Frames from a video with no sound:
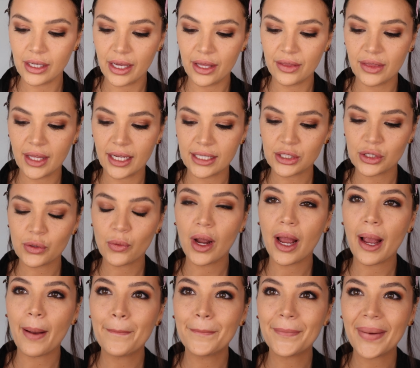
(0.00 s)
And that's
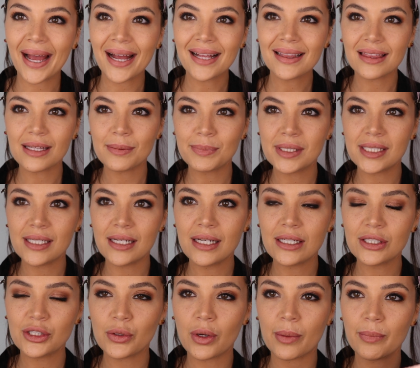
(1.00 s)
quite a matte
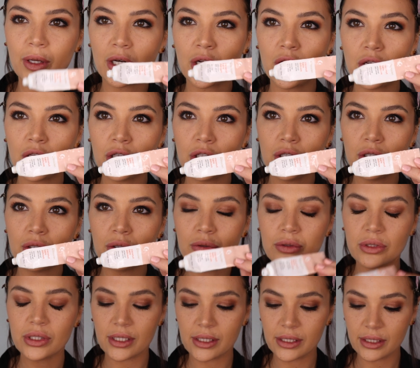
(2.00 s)
lipstick, so I'm gonna
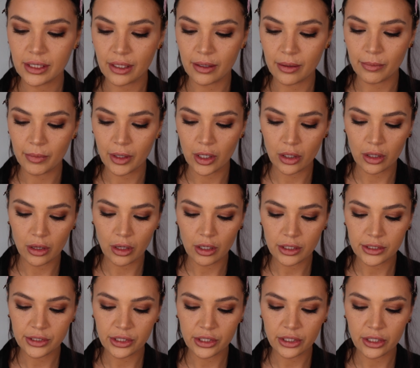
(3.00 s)
use some
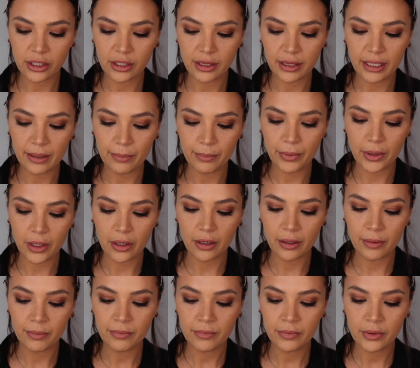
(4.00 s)
Glossier lip
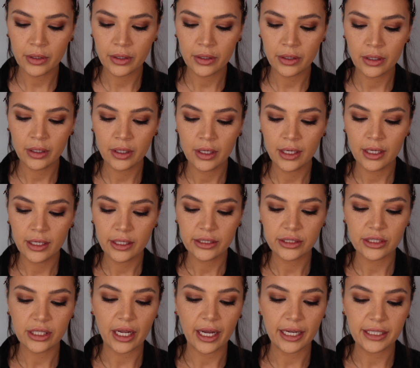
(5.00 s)
balm
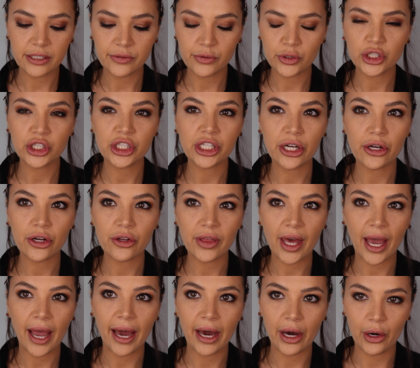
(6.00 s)
to kind of sheer
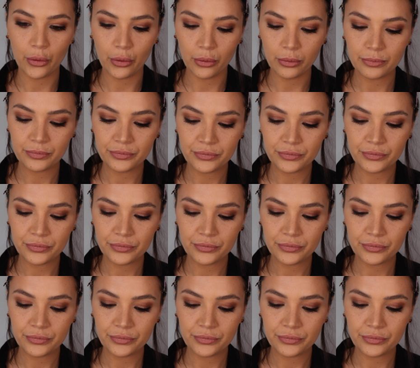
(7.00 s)
that out.